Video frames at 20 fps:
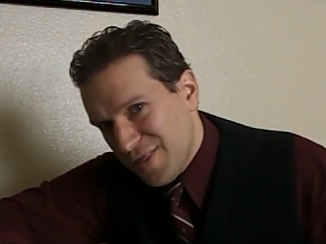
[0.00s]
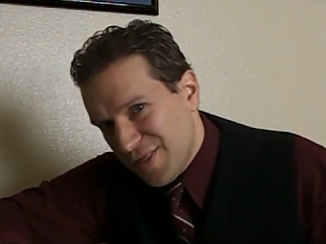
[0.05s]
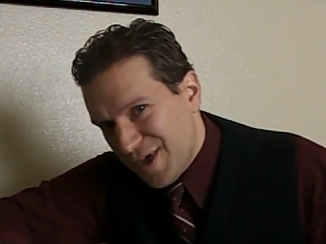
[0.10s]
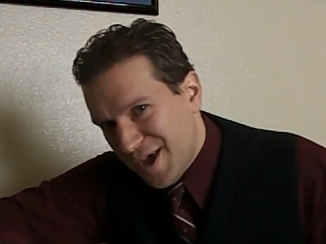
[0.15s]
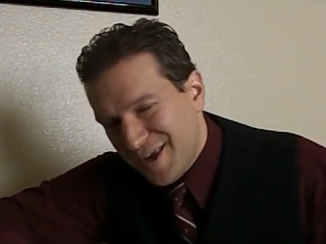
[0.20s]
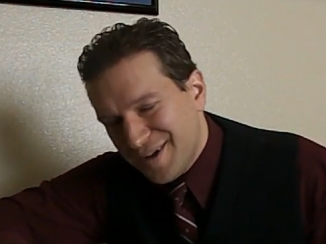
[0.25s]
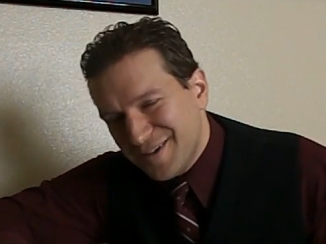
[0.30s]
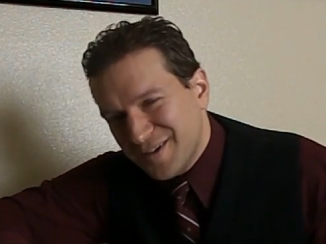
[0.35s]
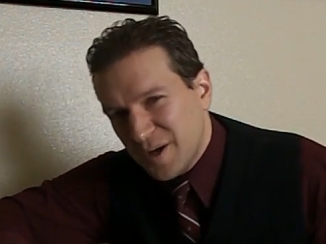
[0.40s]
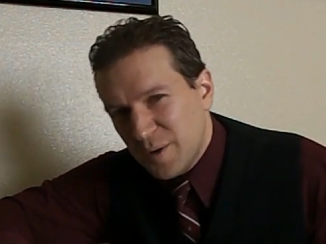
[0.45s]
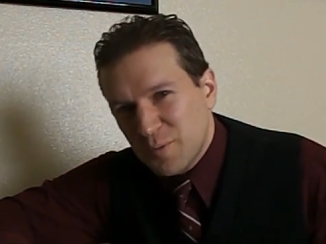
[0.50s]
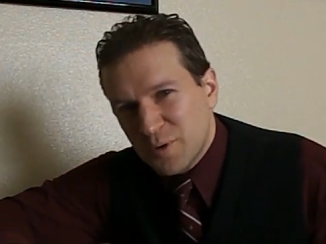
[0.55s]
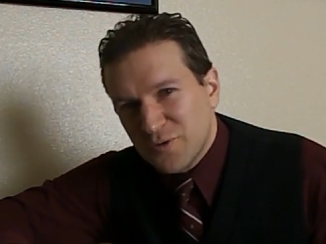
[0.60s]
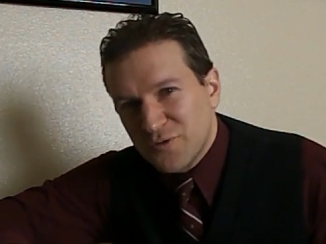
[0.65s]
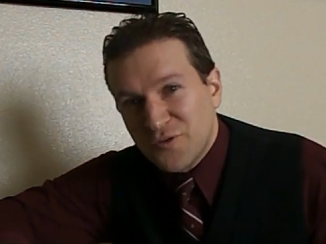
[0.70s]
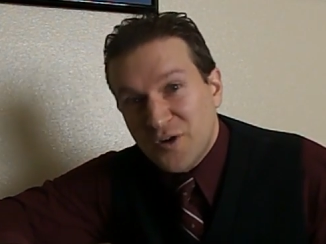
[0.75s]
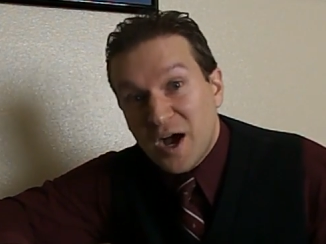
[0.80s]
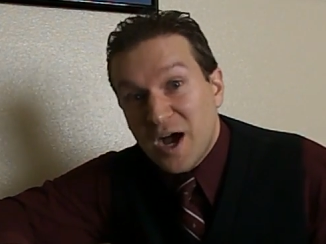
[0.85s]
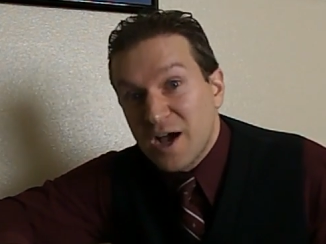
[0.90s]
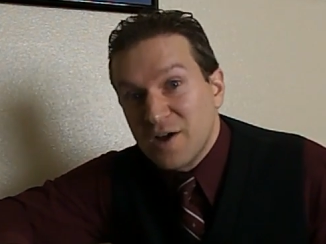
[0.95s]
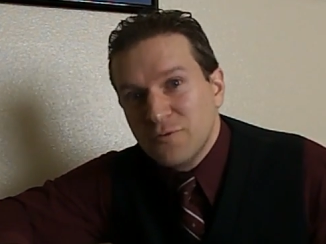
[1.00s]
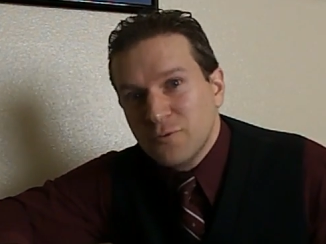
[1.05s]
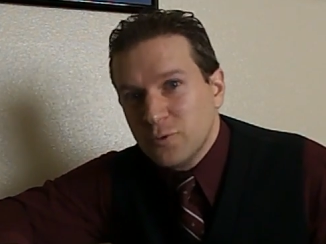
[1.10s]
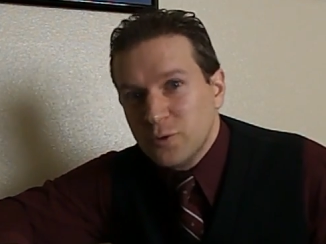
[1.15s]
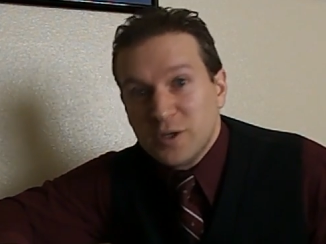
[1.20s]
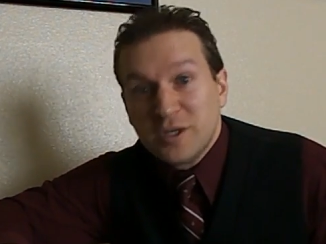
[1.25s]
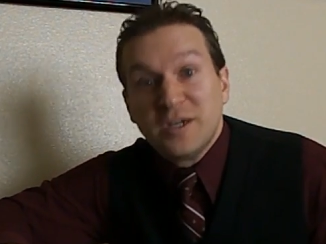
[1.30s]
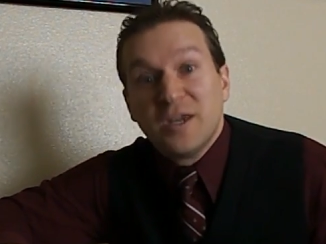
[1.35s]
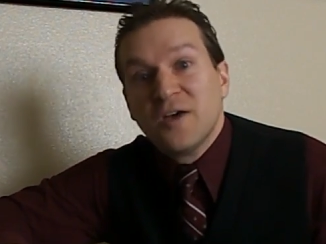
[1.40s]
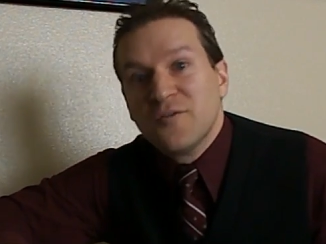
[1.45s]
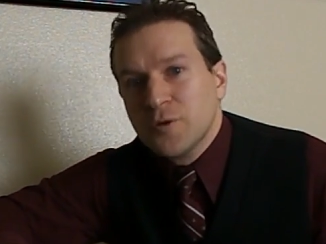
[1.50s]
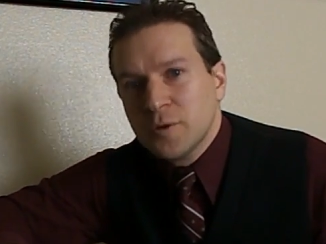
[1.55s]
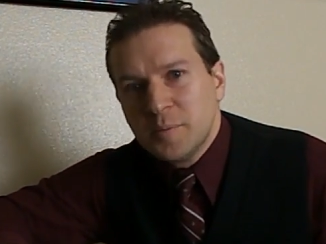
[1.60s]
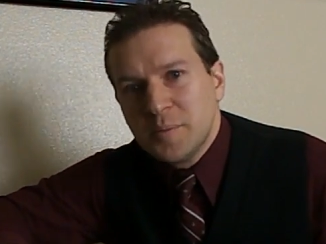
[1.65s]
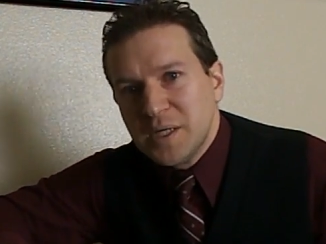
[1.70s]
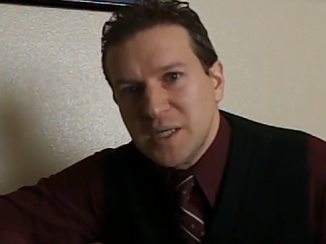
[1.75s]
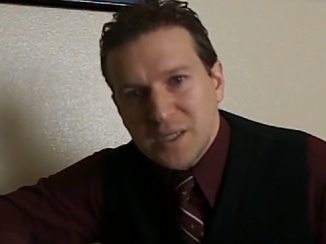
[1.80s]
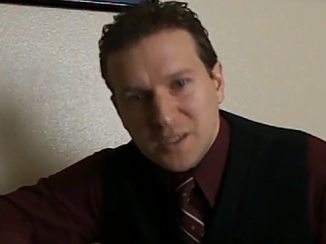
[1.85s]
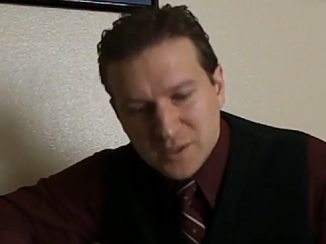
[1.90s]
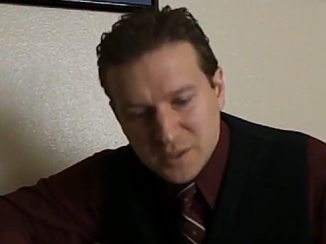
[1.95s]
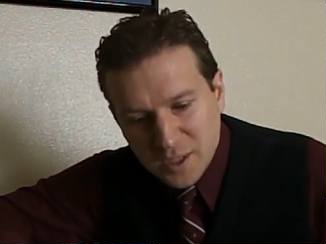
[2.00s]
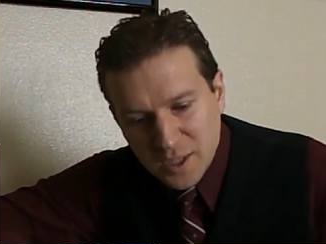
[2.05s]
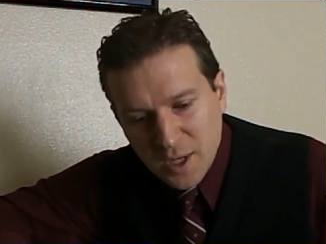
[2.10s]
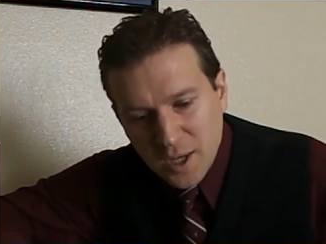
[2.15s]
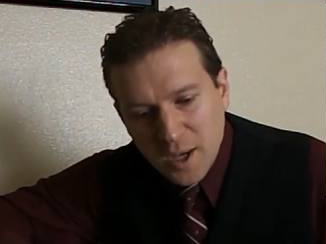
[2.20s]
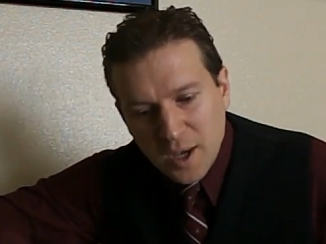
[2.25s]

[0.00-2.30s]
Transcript: that number 5 would never meet.